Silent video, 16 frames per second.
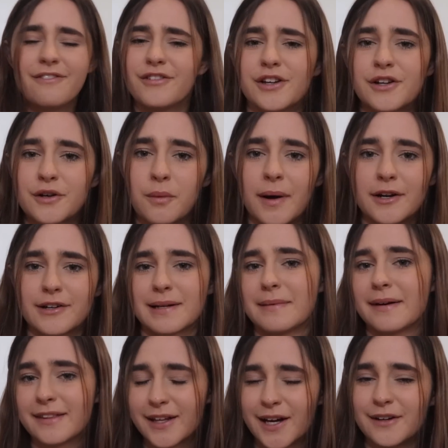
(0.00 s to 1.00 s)
if you're wondering
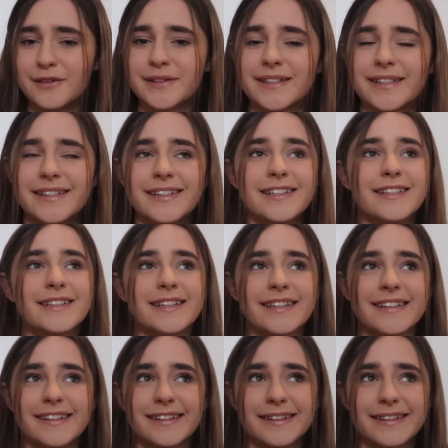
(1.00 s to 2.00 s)
about those,
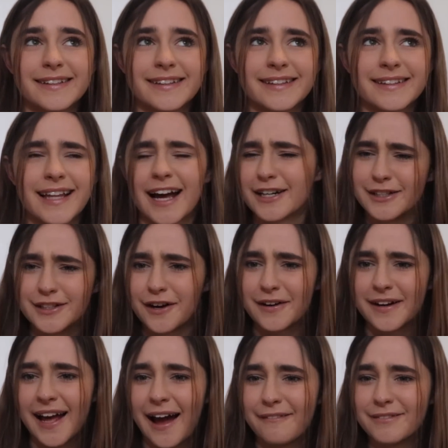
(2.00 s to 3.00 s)
I just
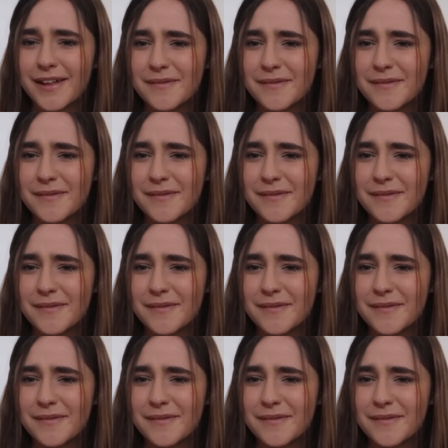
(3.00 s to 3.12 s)
already have